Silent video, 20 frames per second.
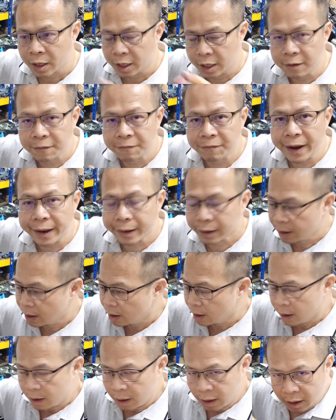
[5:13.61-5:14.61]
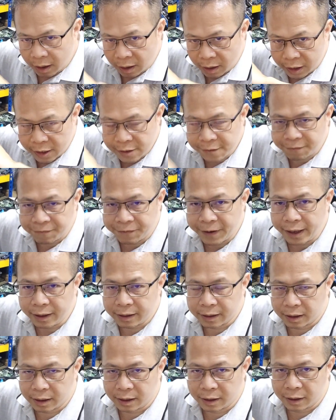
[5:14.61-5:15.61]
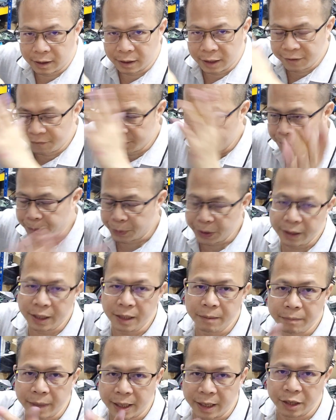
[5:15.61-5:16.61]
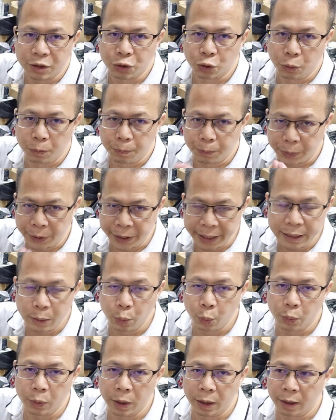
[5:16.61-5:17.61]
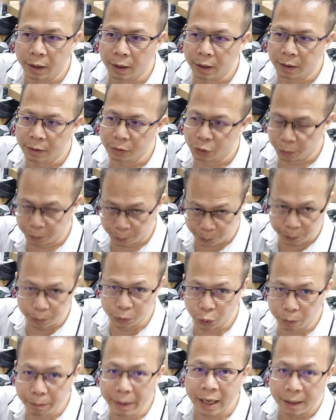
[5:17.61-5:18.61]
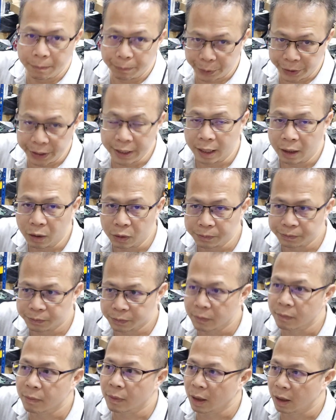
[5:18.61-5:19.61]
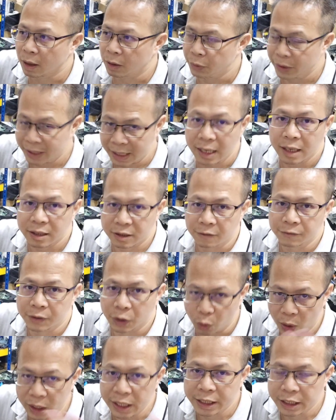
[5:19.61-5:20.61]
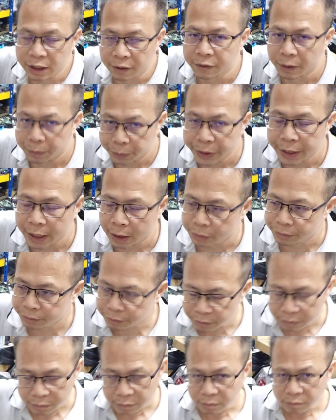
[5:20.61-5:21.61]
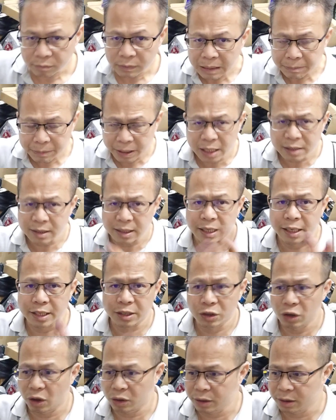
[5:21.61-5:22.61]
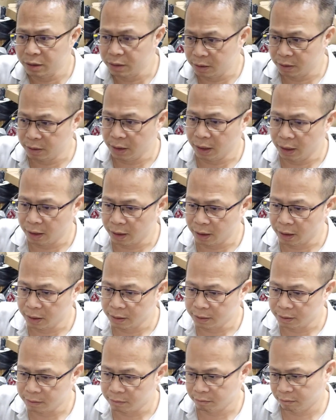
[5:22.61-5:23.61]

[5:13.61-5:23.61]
In fact, if the printer managed to print to make a printout, regardless of the quality of the printout, because it is not I